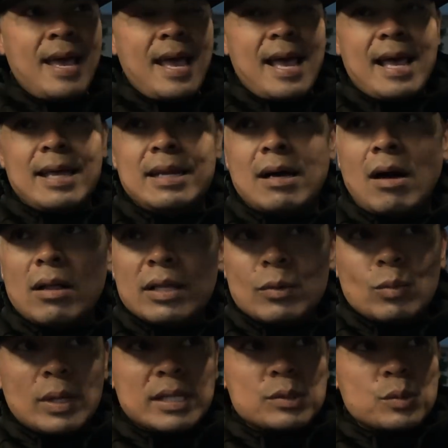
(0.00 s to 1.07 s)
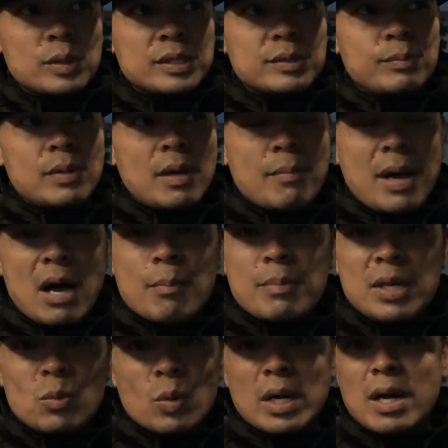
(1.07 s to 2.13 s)
And all it was about
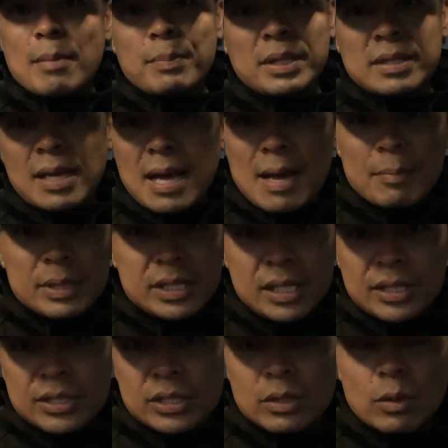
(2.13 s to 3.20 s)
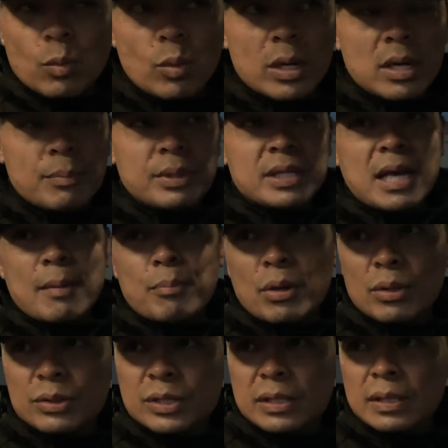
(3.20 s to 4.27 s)
me one-upping the competition or one-upping that
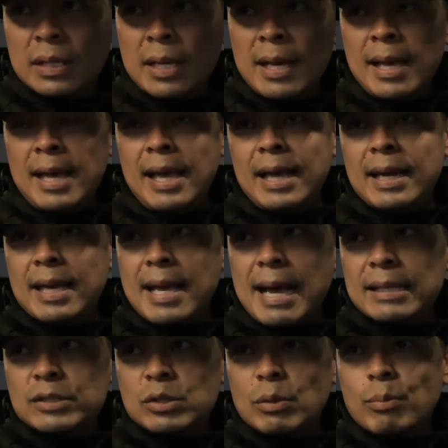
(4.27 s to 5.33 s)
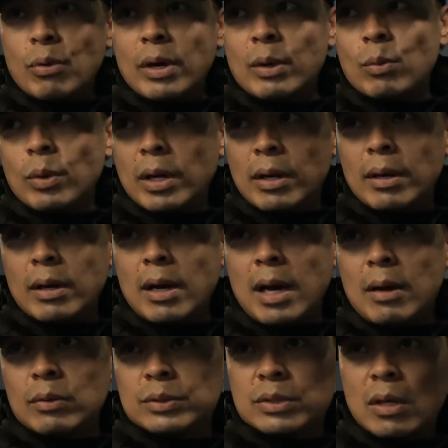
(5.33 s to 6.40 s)
person. And it got to a point where
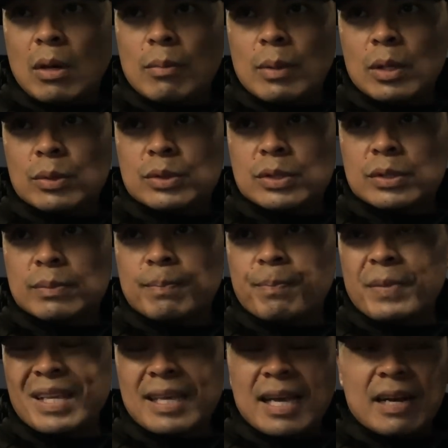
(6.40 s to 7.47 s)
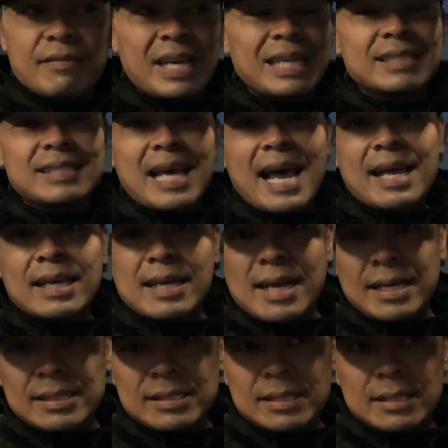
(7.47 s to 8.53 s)
I was almost kind of
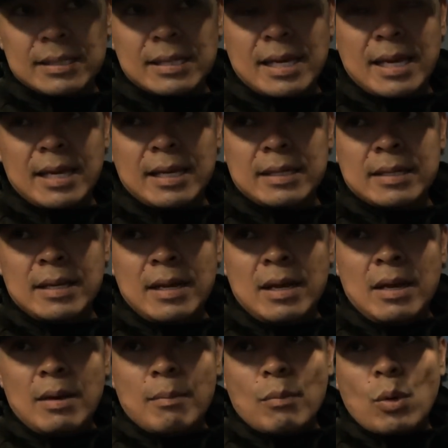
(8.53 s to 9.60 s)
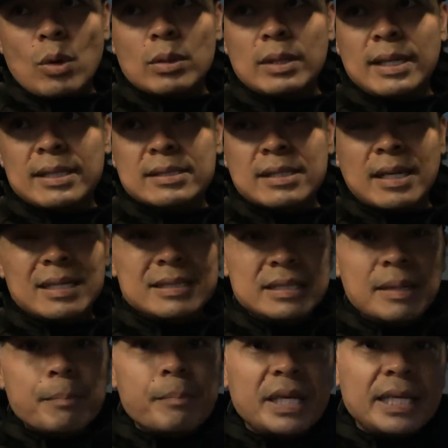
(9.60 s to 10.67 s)
antagonizing and more or less kind of
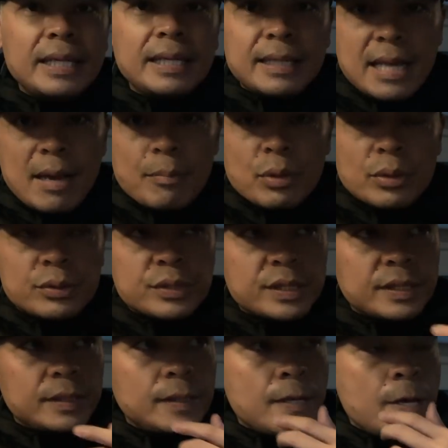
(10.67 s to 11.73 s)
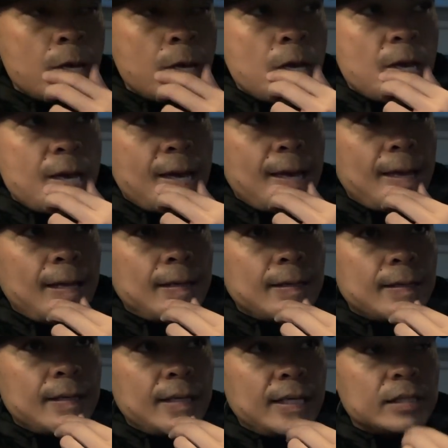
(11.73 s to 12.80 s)
demeaning that person.
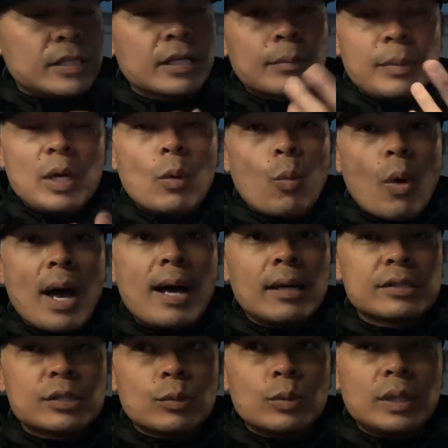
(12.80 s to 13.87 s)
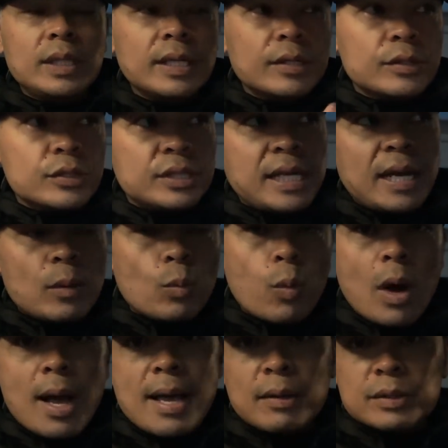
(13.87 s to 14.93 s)
And it took me a while to really understand
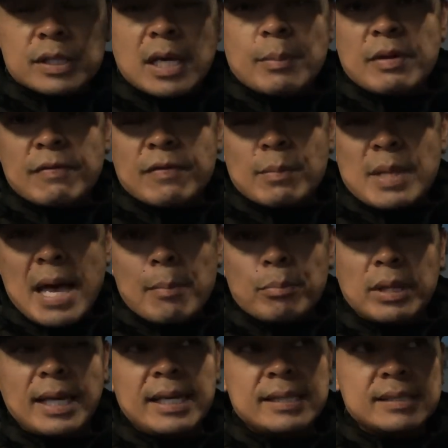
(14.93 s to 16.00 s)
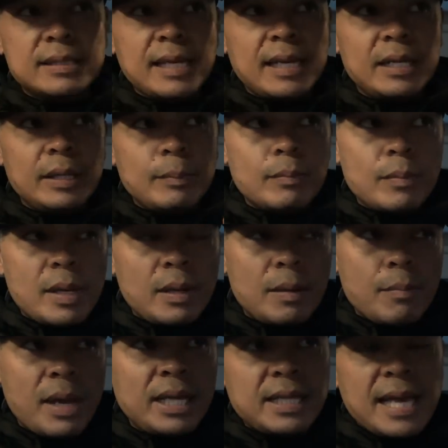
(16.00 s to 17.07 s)
why I was coming from that place. And it
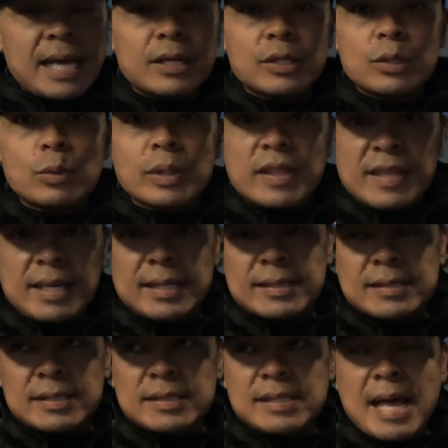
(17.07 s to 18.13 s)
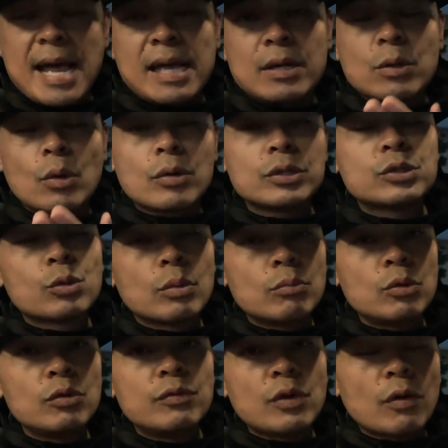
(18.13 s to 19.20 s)
mainly had to do with this, is that in order to
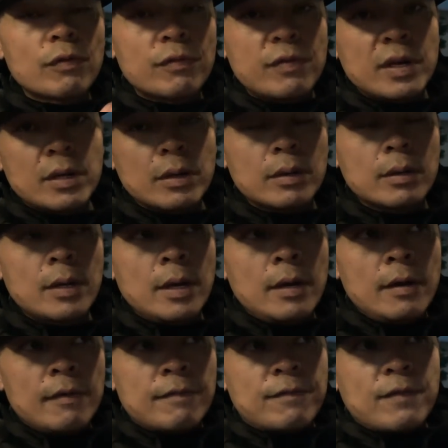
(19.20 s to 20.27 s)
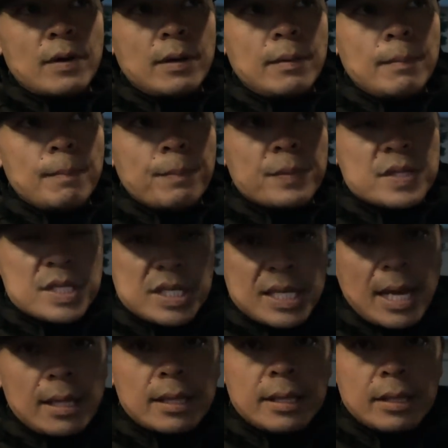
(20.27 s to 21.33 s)
remove your fear from
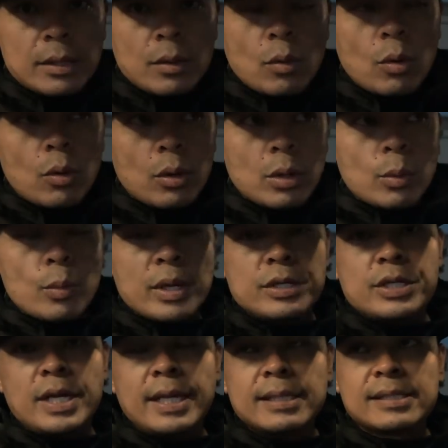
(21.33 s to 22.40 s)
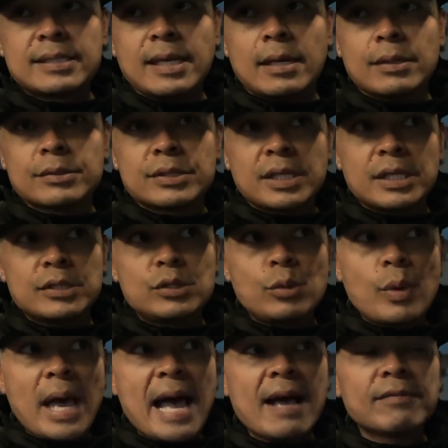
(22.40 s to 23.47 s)
selling or originating sales is
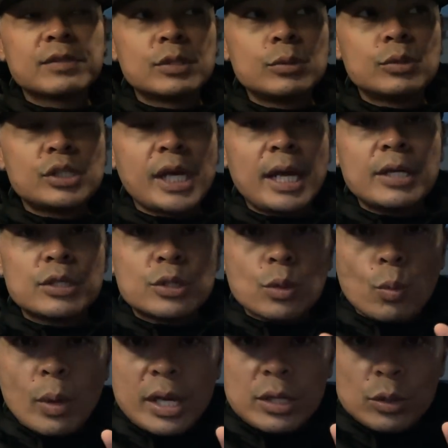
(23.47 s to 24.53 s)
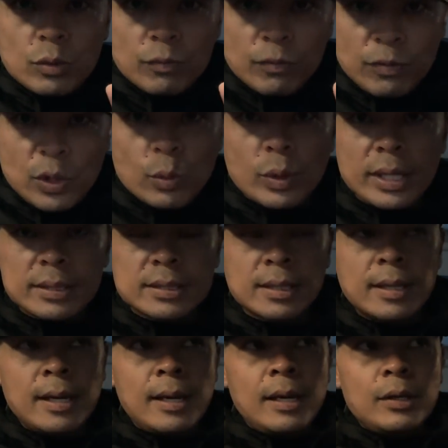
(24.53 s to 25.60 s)
you have to change the way you view it.
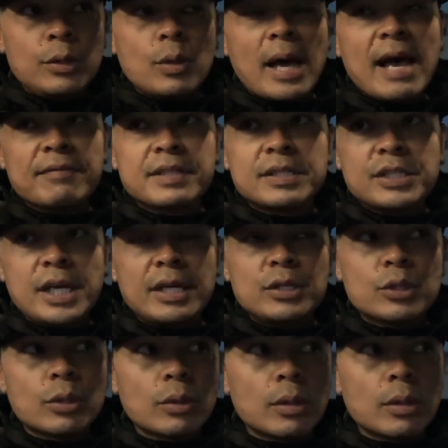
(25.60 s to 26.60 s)
You have to change